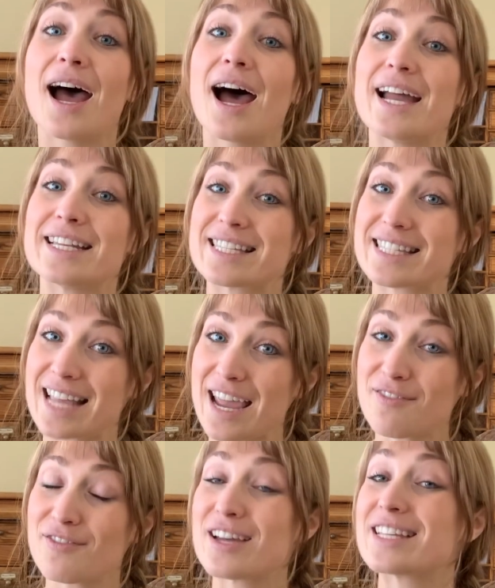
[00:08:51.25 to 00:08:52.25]
a
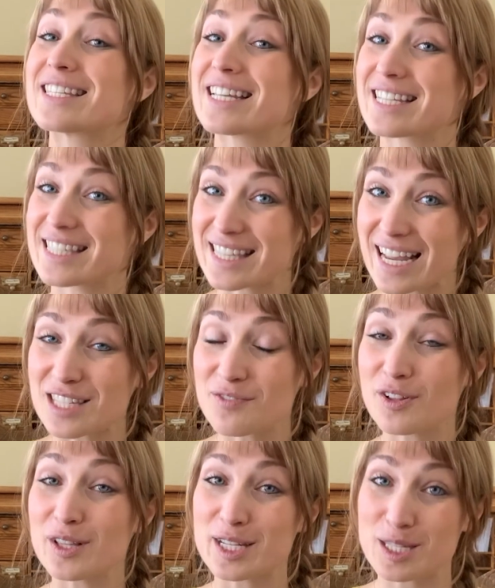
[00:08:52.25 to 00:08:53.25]
safe,
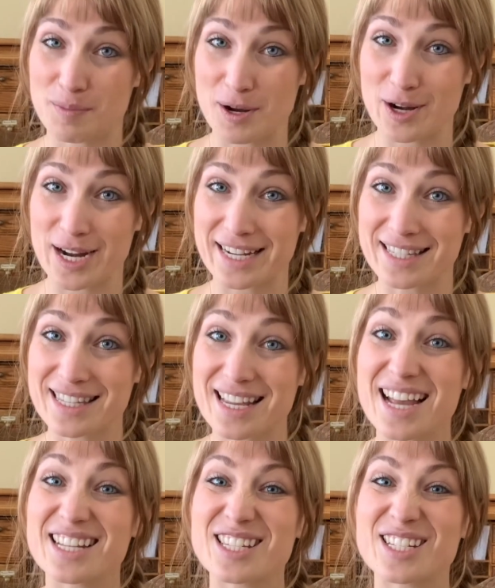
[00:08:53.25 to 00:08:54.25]
successful experience
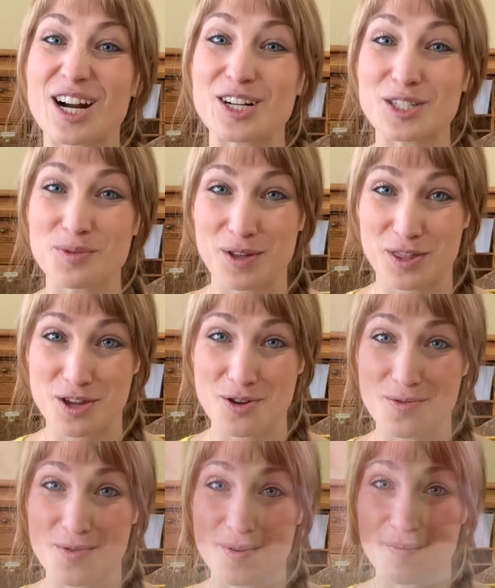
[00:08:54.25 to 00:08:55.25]
starts with you.